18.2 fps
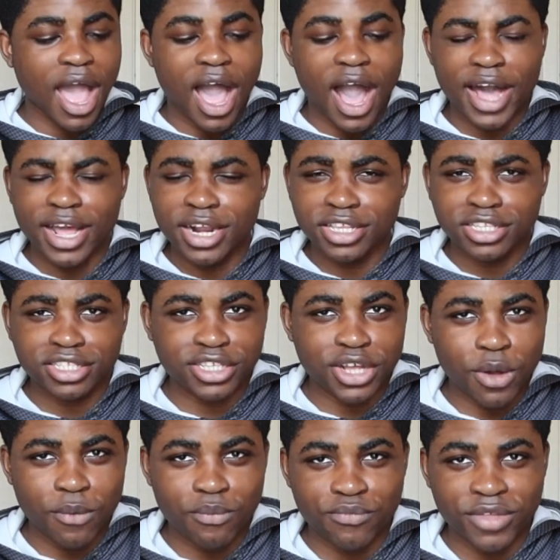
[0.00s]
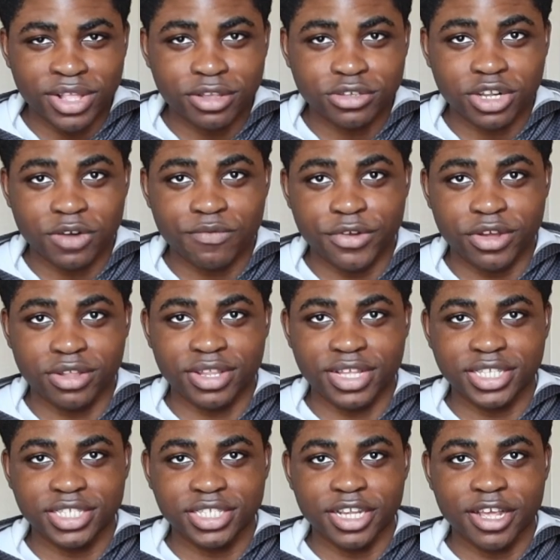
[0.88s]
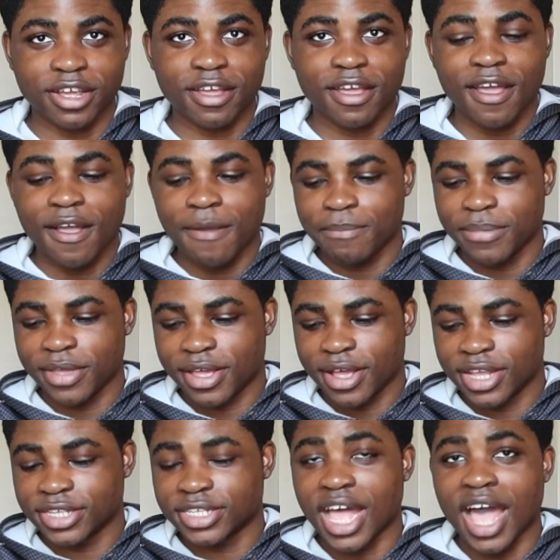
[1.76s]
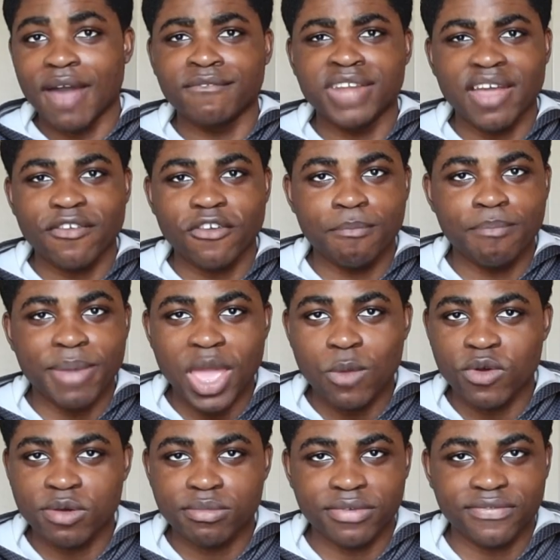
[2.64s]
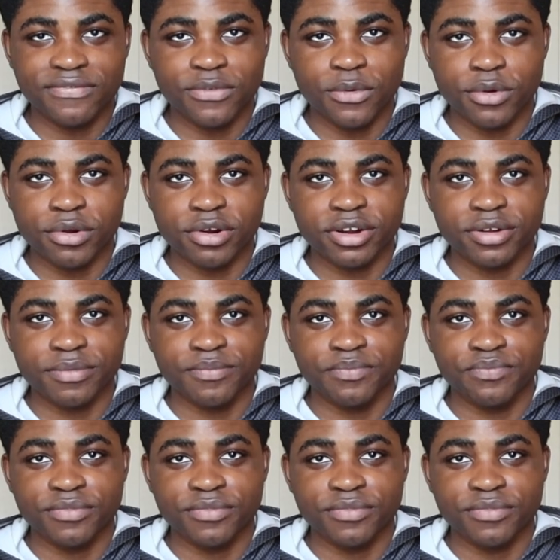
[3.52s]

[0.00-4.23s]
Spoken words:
I just don't think those are realistic because I've never made one before.